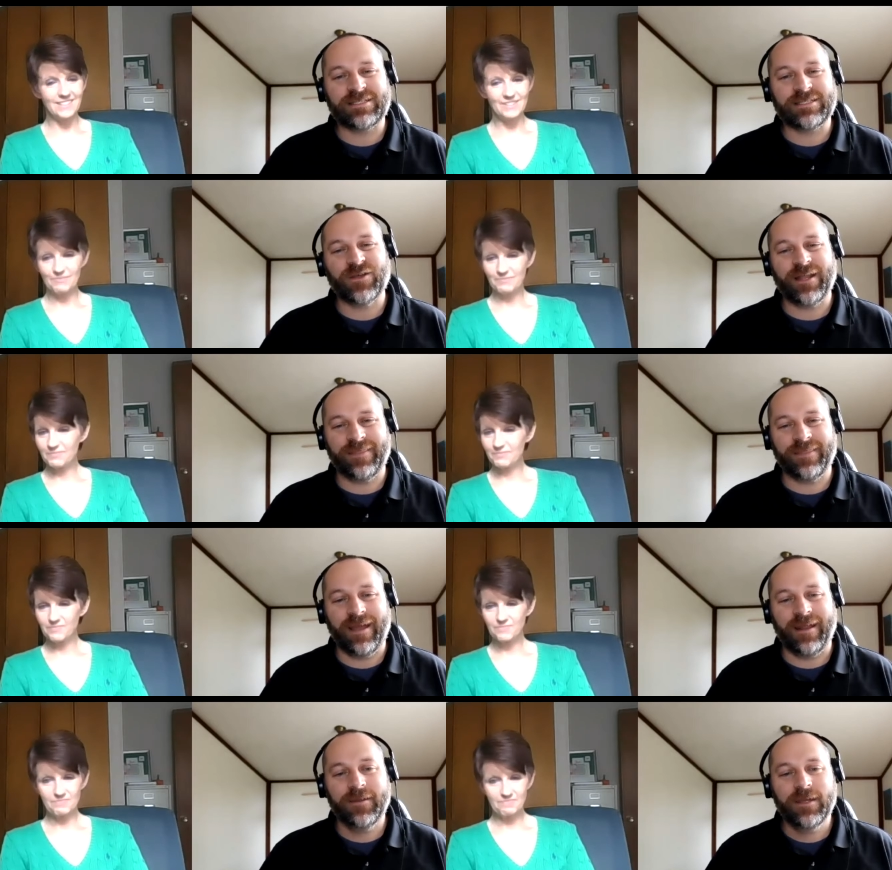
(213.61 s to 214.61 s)
Speaker 1: get in
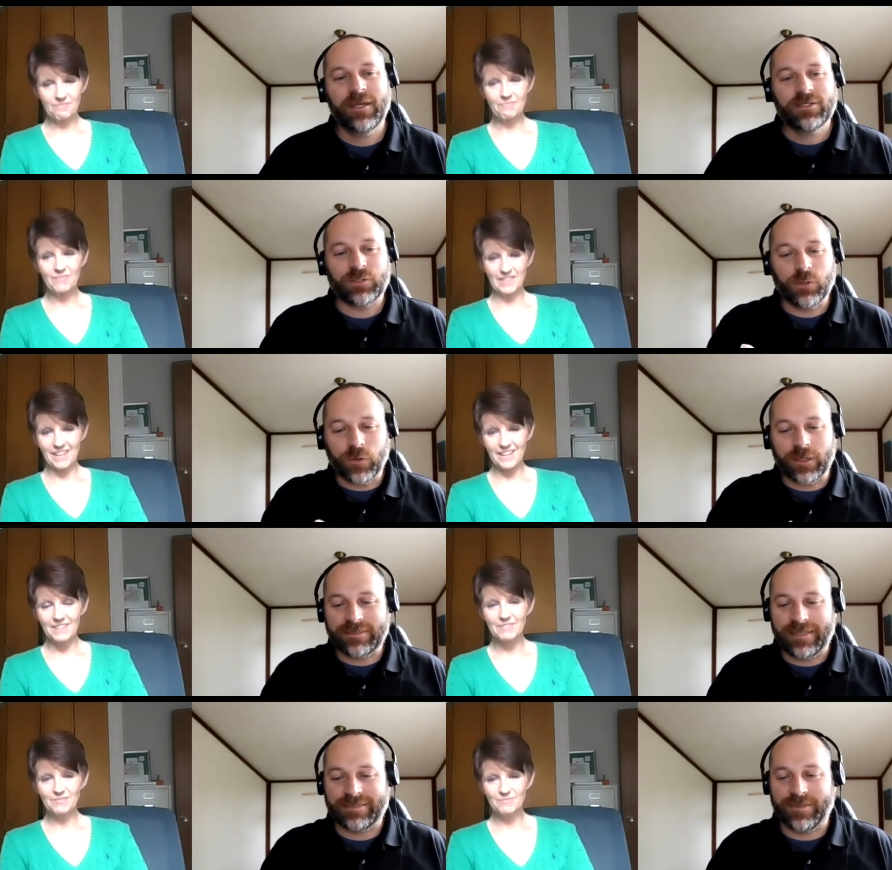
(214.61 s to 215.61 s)
that. So you were yeah. going to
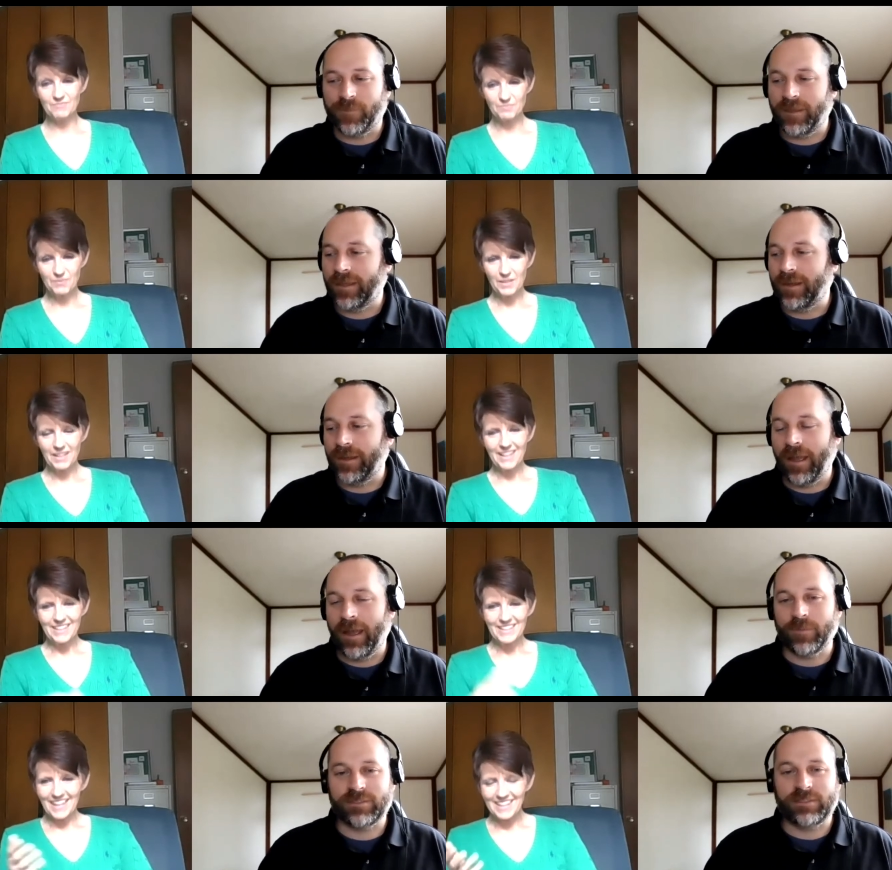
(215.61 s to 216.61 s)
say something, and I I
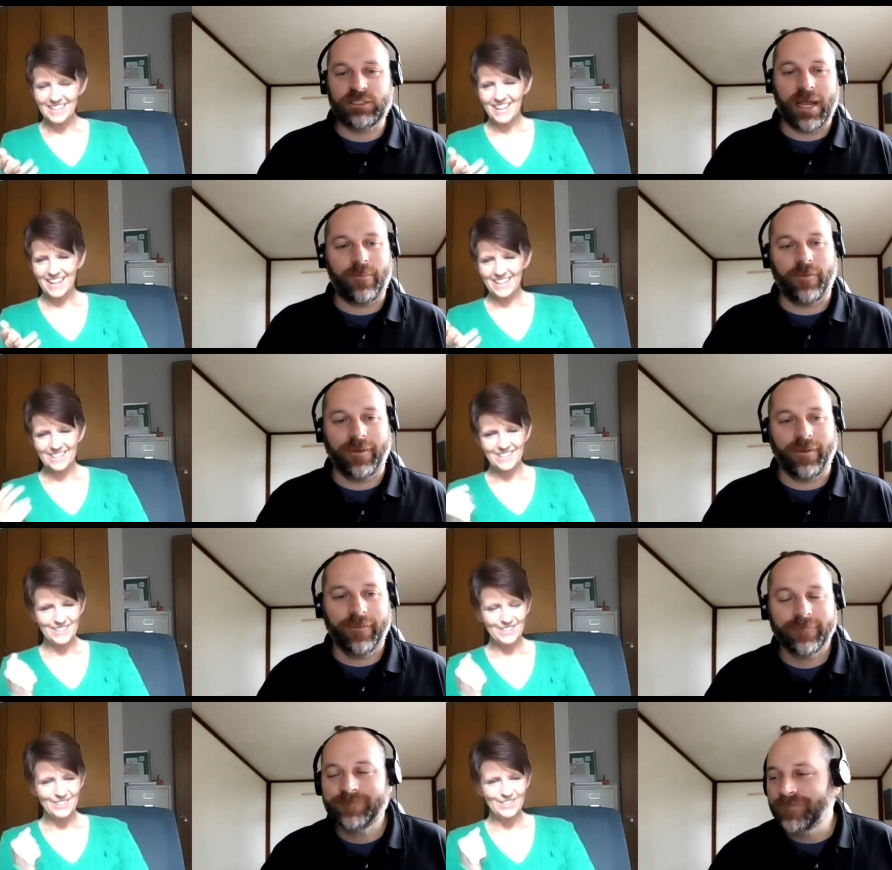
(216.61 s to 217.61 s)
was just yeah
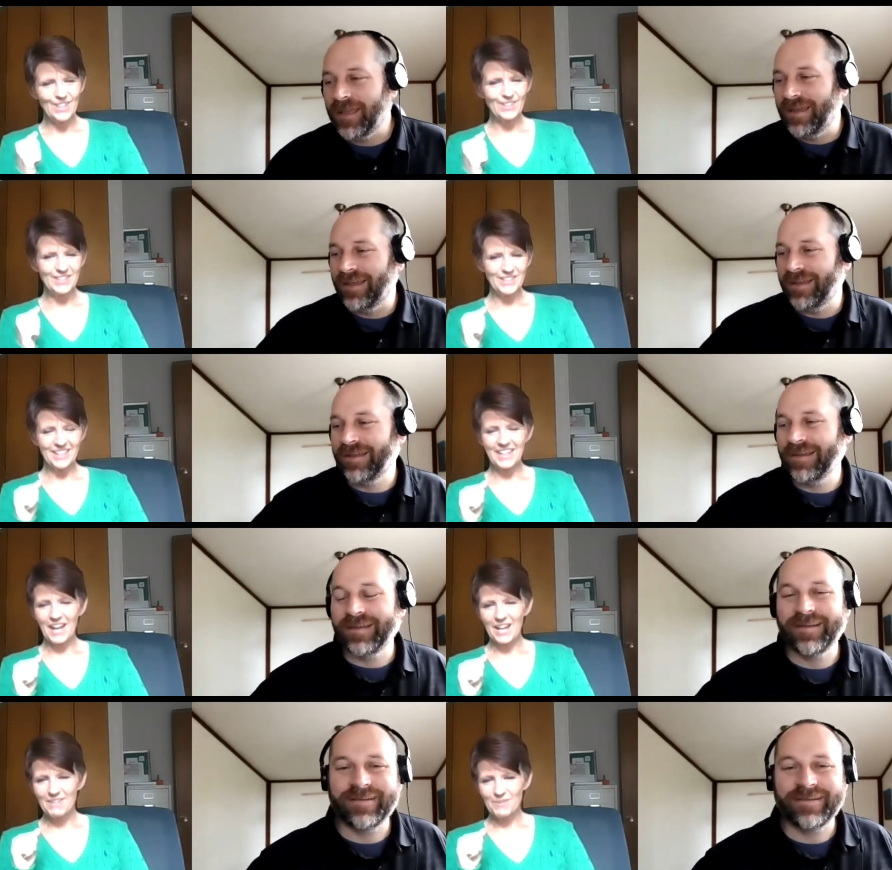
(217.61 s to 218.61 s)
Speaker 2: no, you're good.
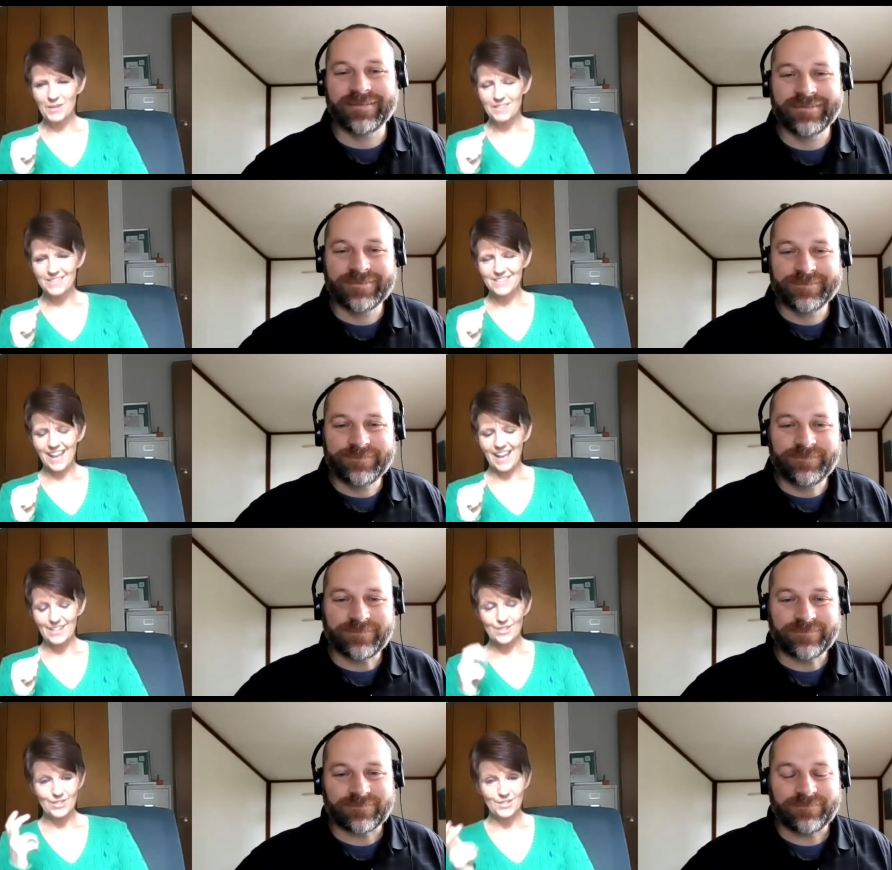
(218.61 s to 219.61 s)
I was
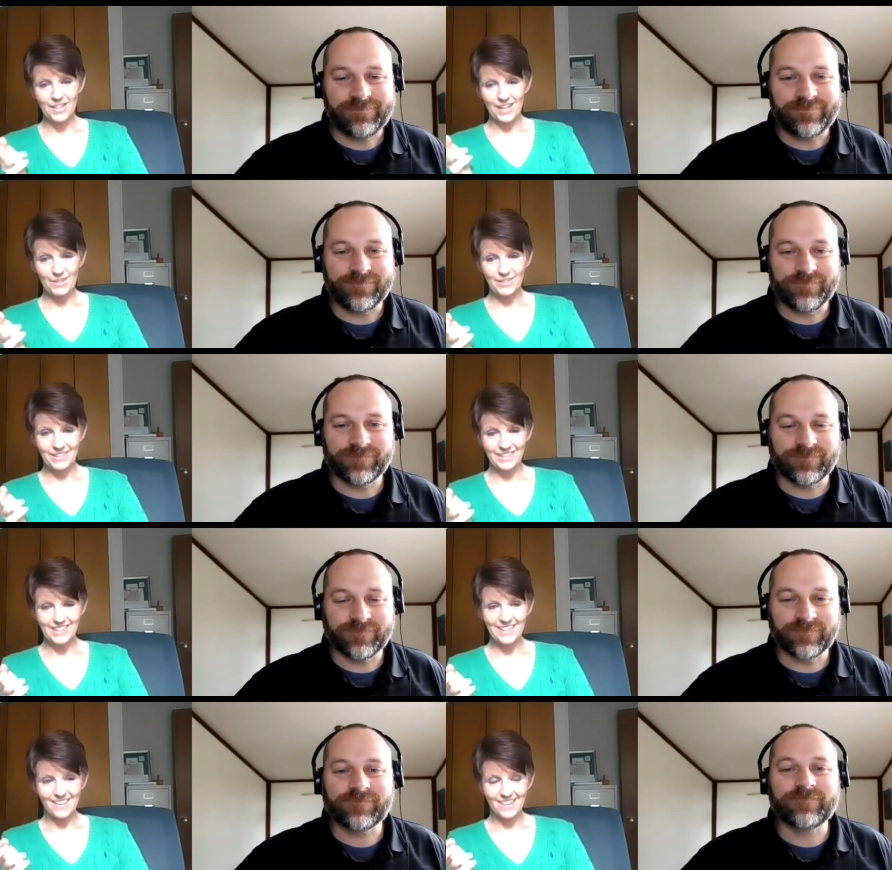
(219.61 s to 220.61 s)
actually shadowing in
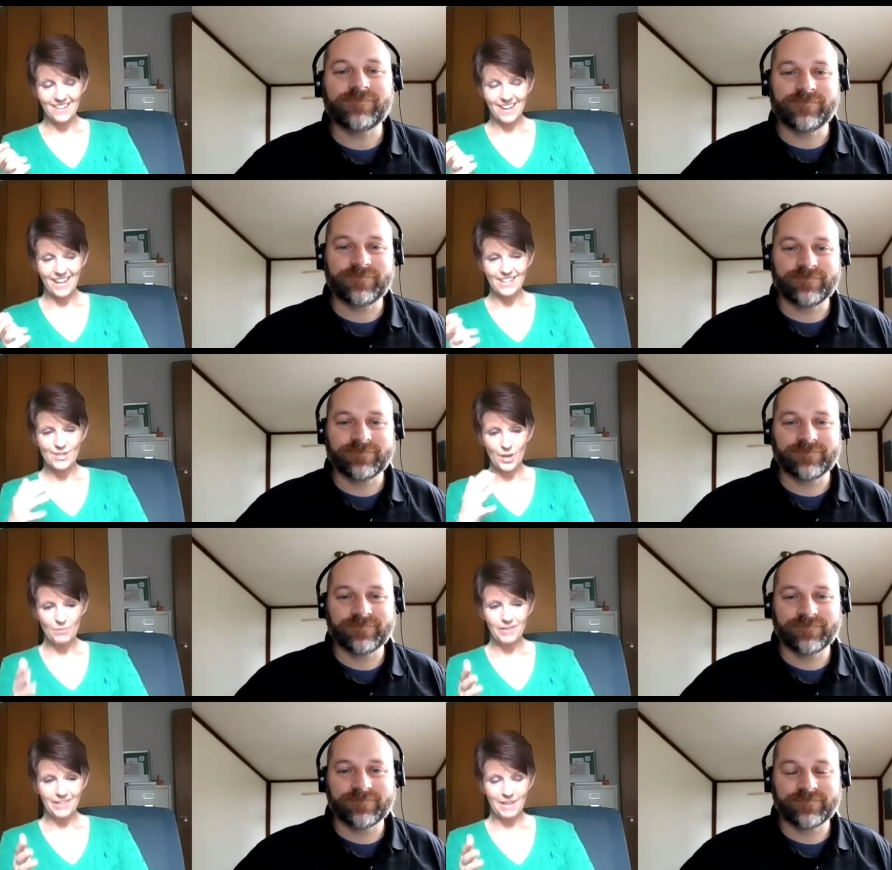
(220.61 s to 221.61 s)
the ER, and a
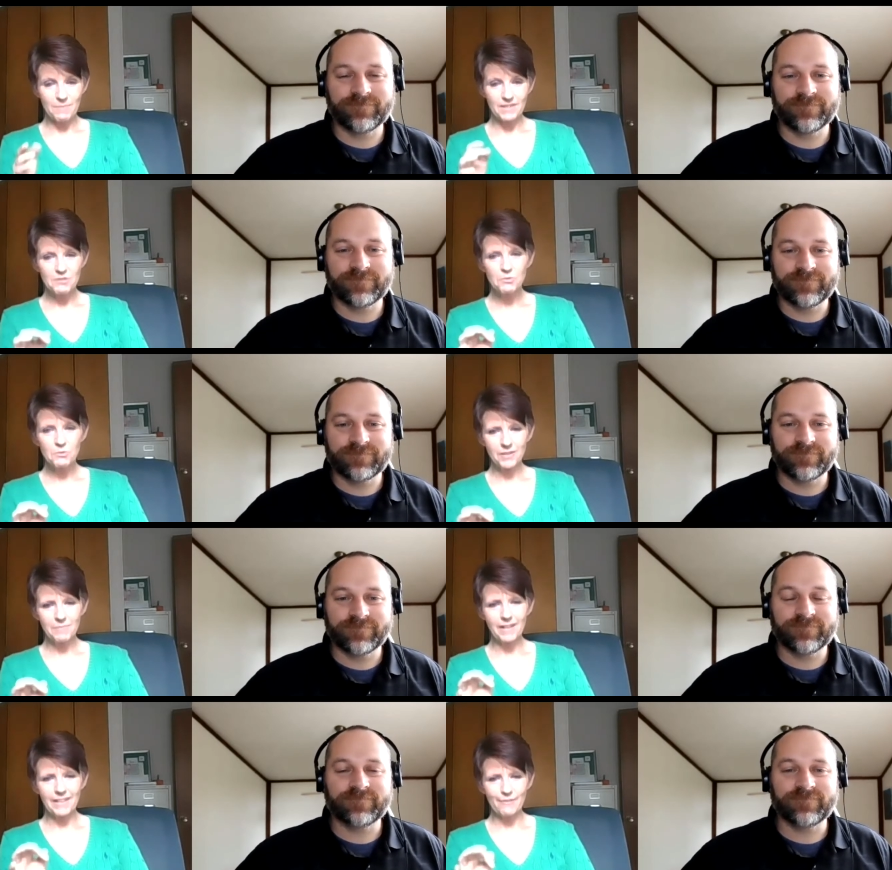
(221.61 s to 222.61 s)
gentleman came in. This was
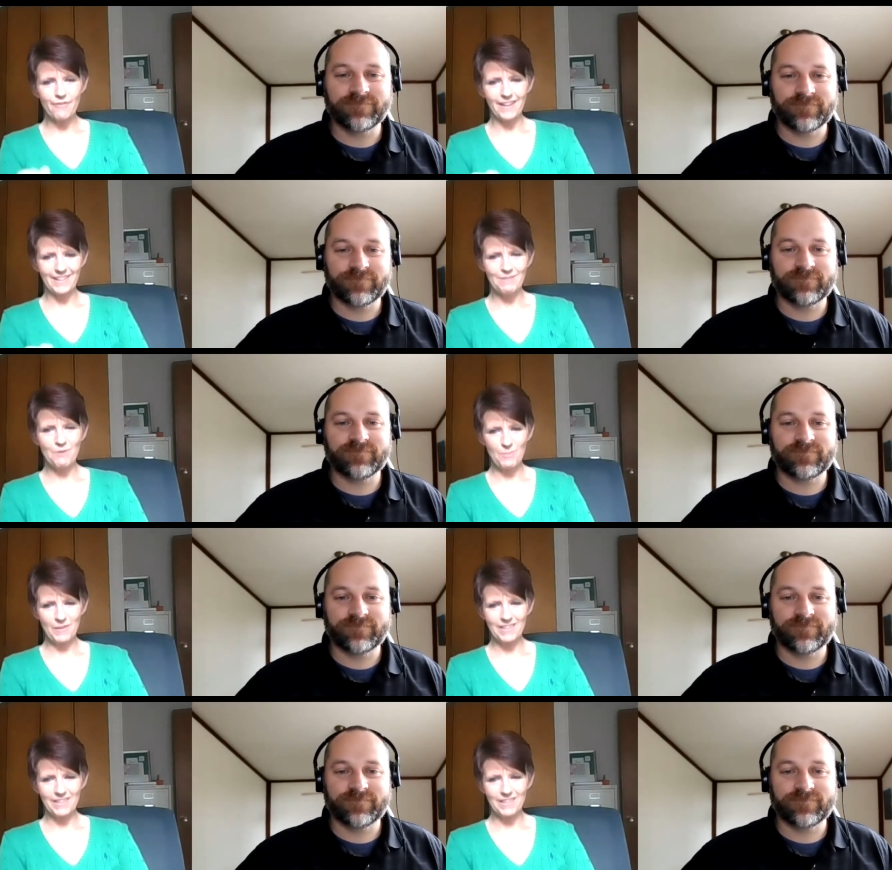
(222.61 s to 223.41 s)
like my defining moment,